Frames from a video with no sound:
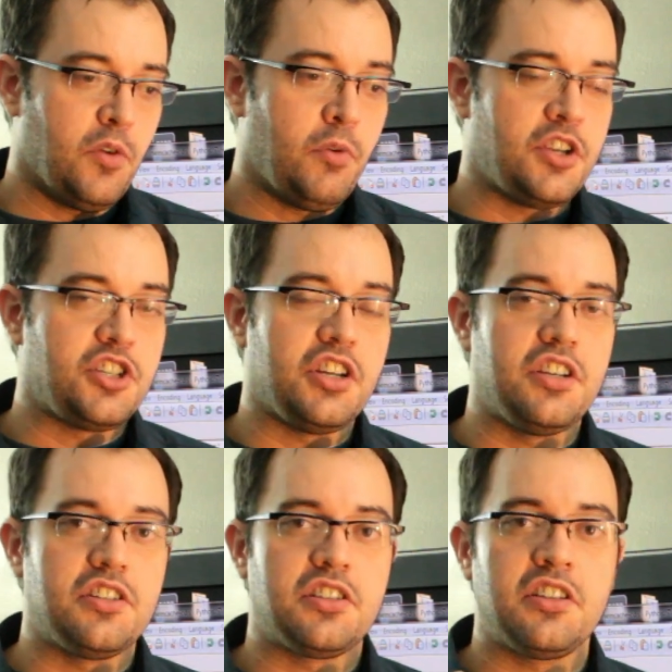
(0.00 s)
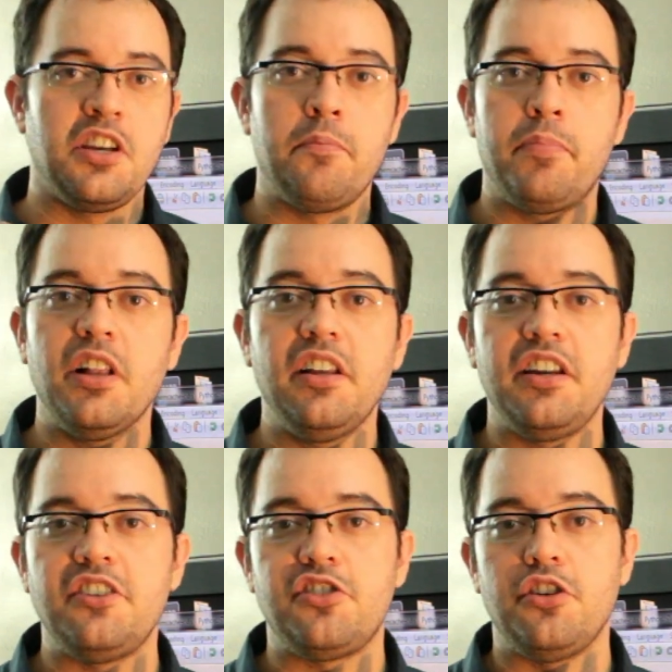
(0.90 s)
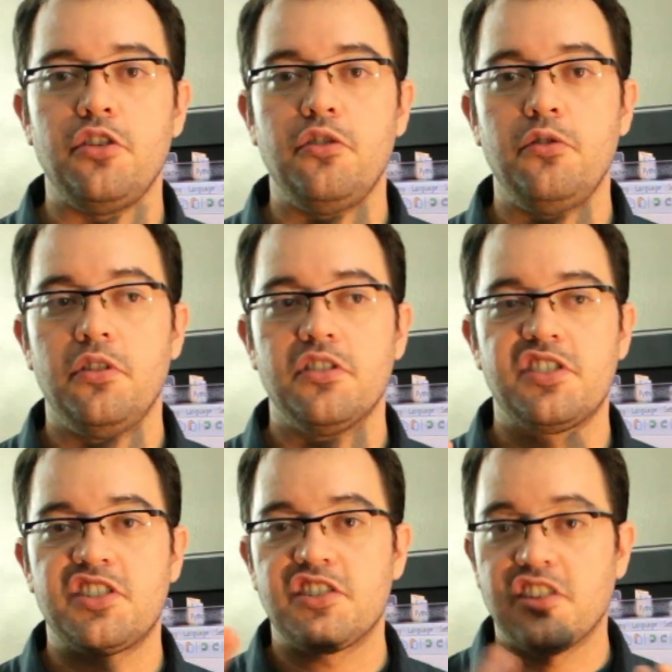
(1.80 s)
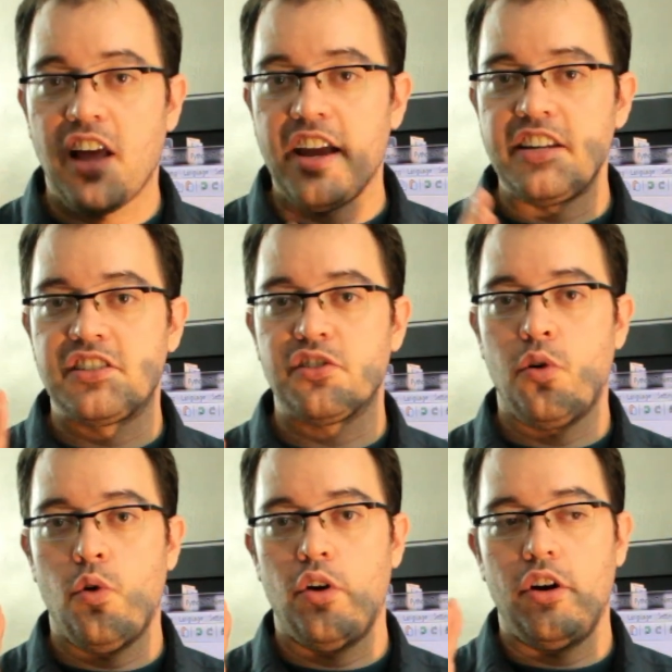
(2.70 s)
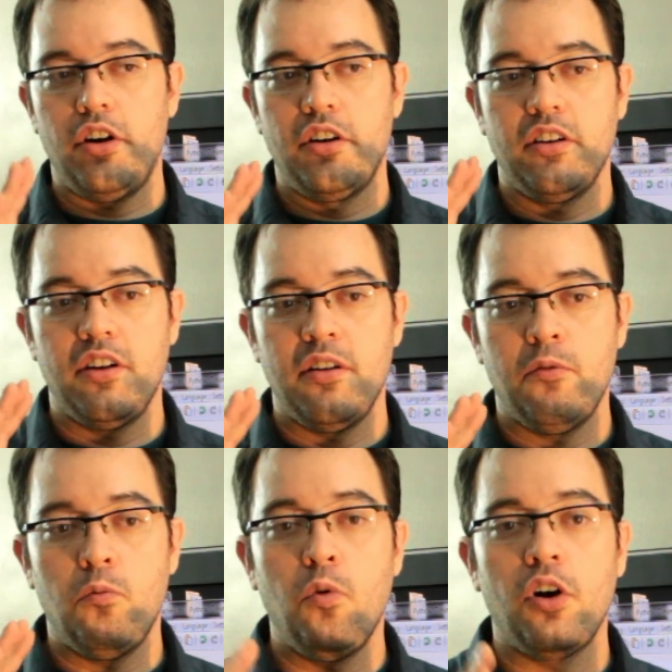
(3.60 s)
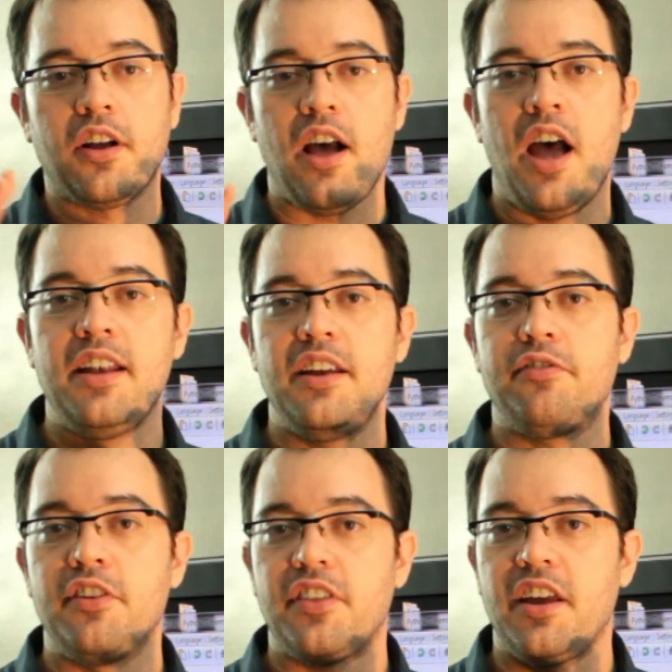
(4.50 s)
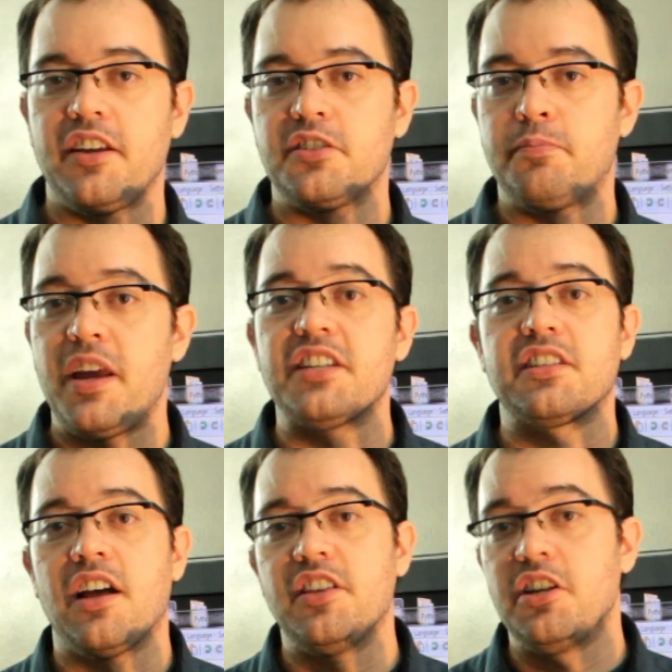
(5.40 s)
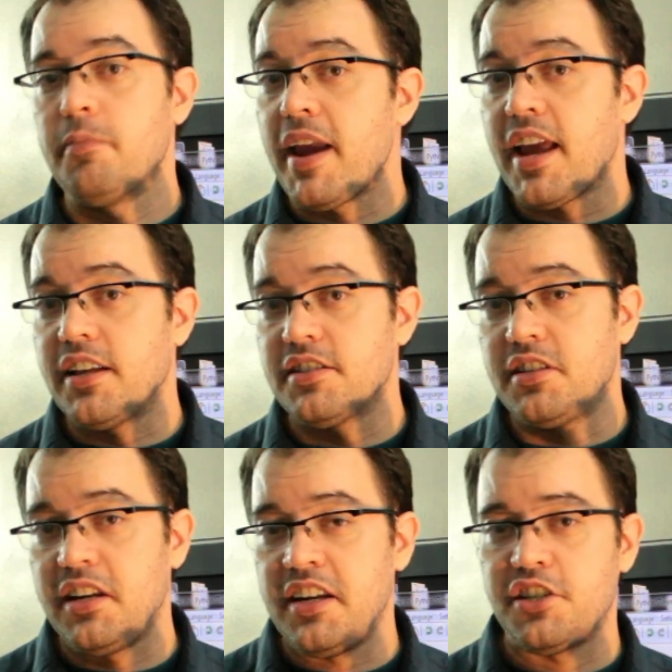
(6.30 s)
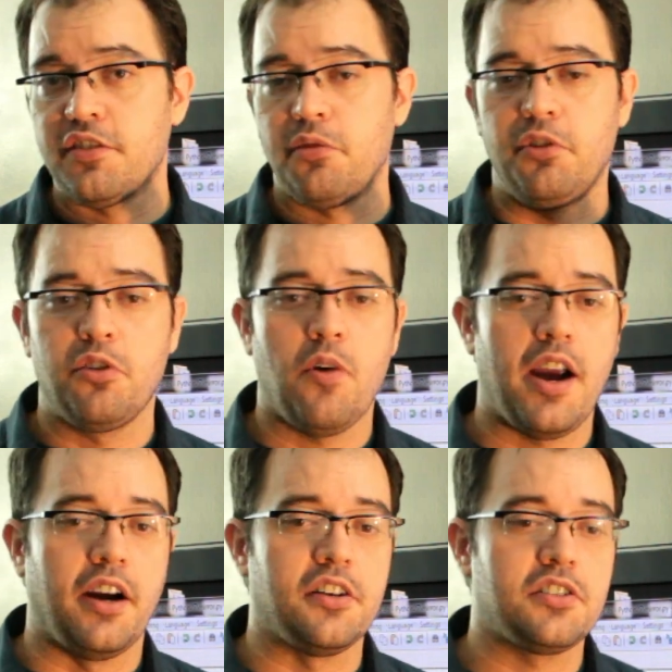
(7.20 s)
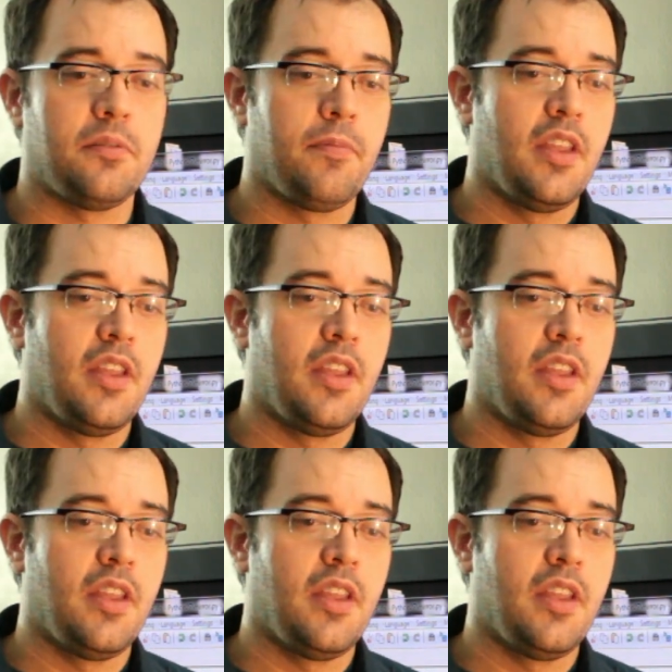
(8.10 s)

which is the ability to slice or work on different things based on the demands that each of them requires.